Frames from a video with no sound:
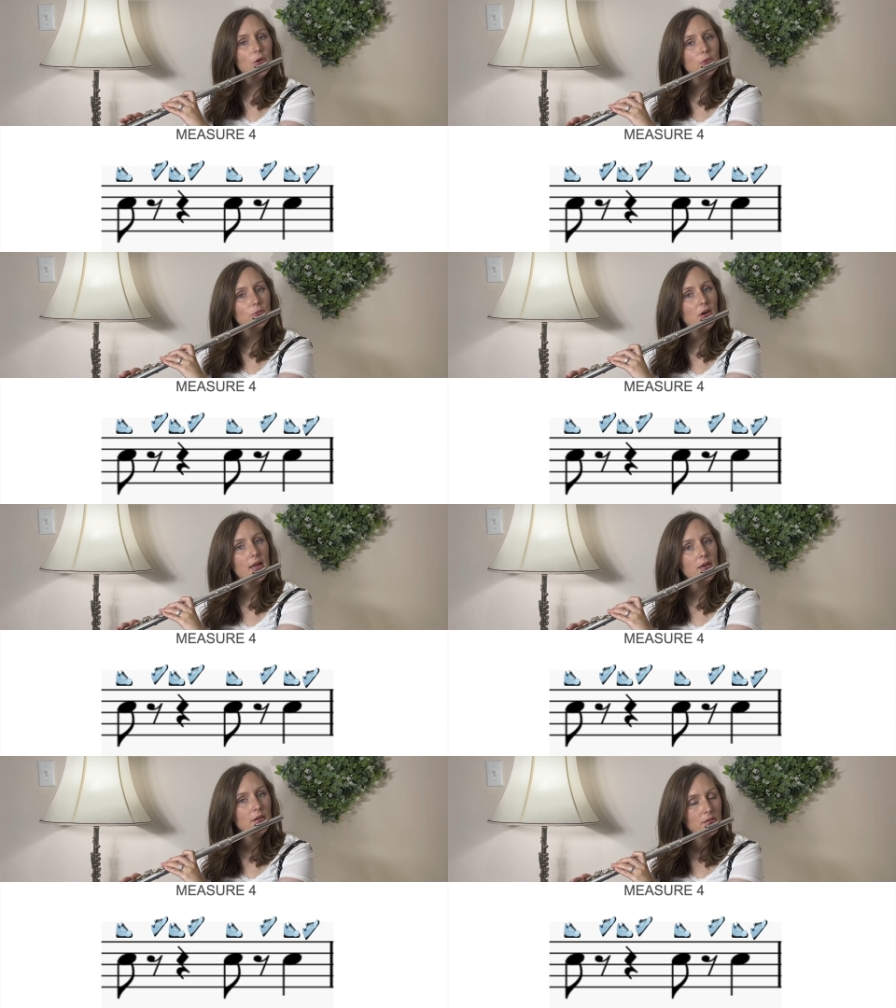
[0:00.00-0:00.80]

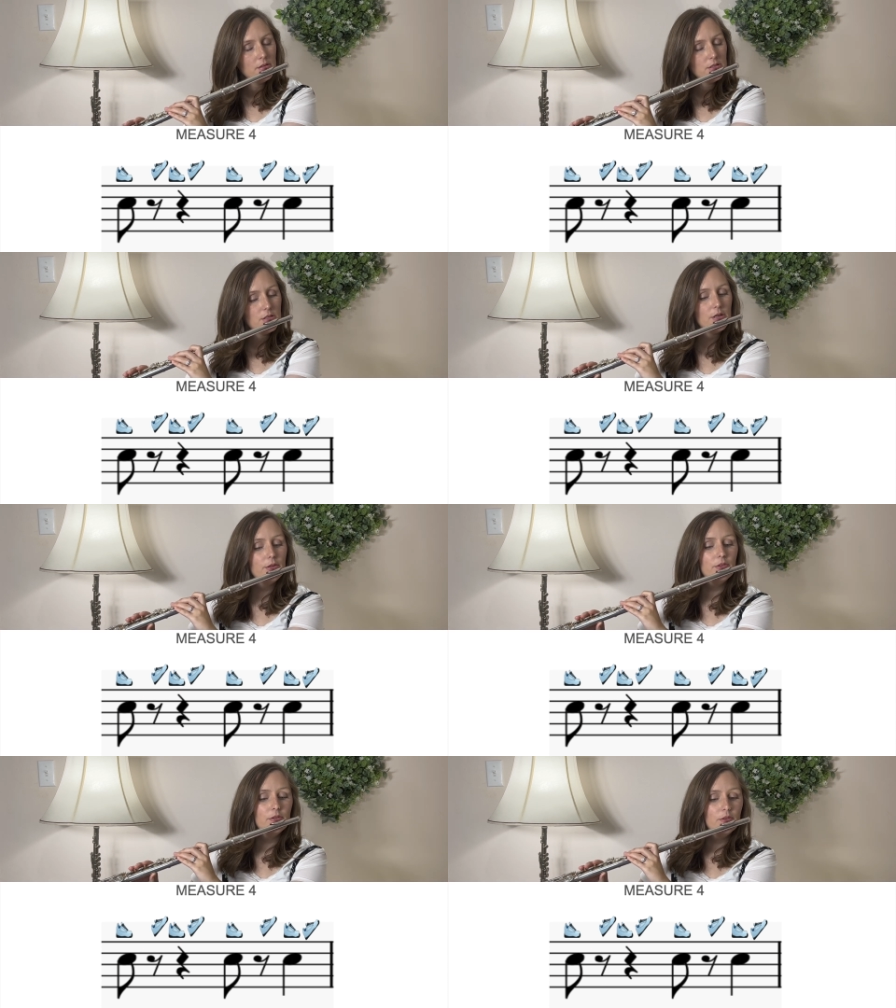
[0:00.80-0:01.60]
1,
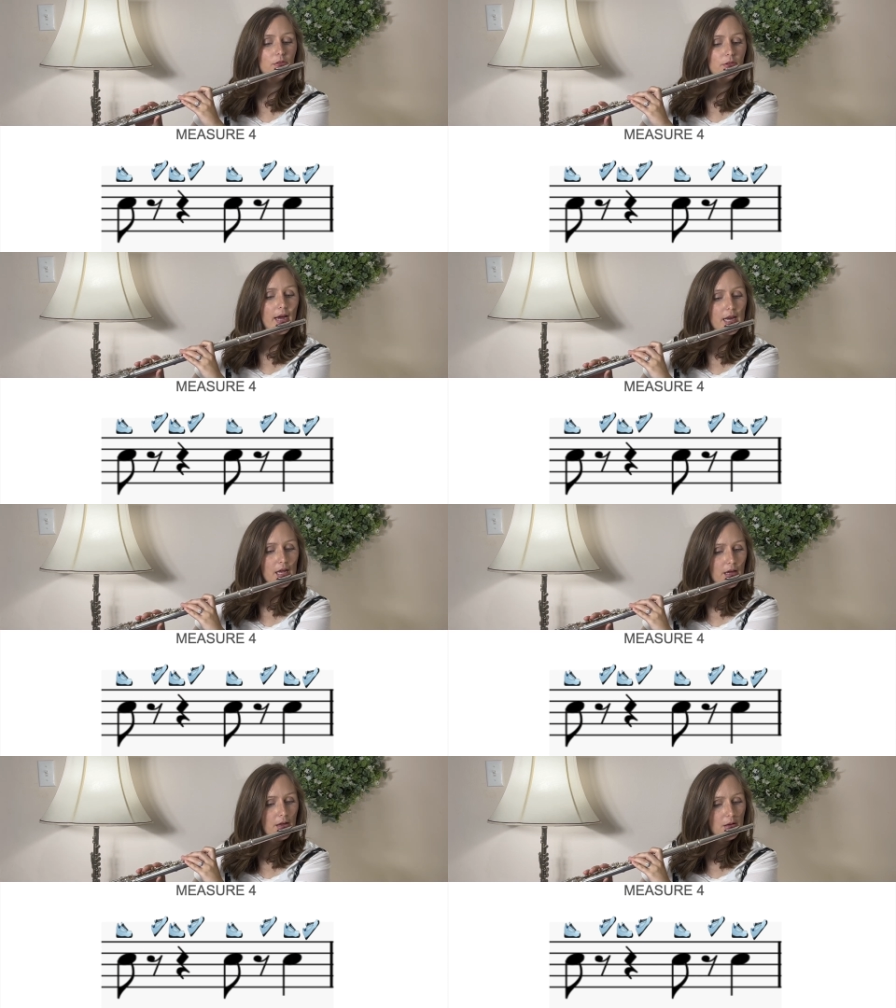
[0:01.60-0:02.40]
2, ready,
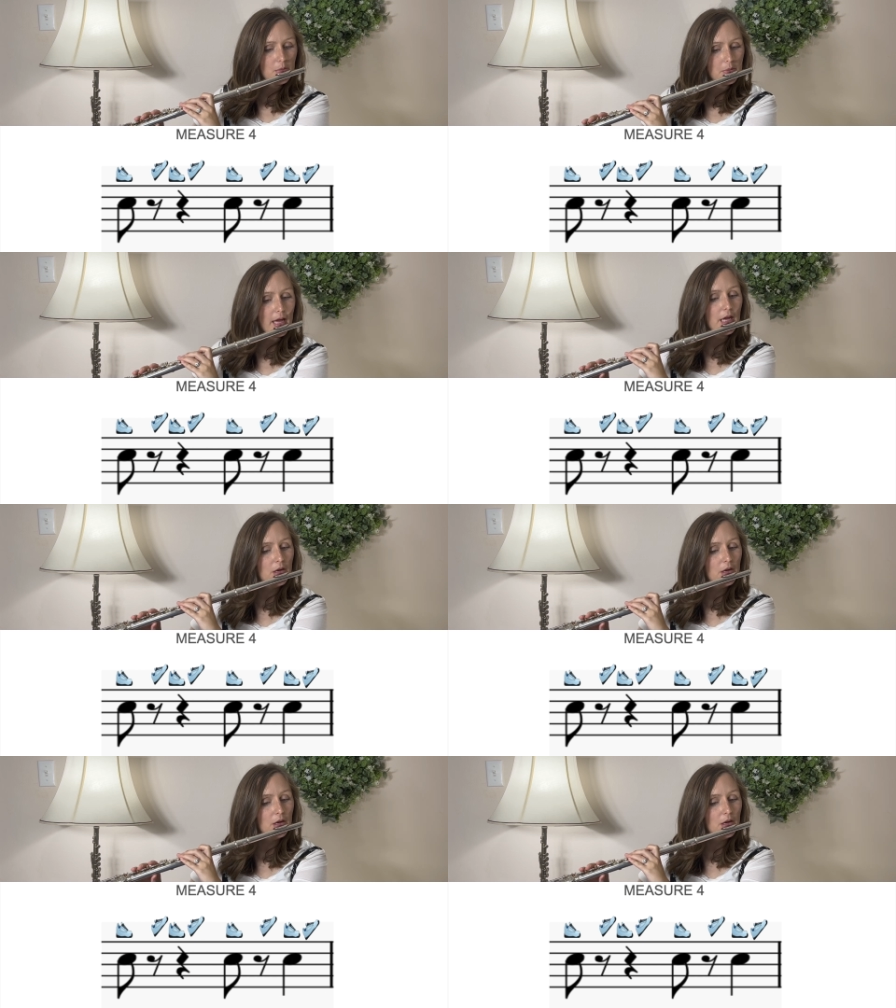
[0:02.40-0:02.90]
play.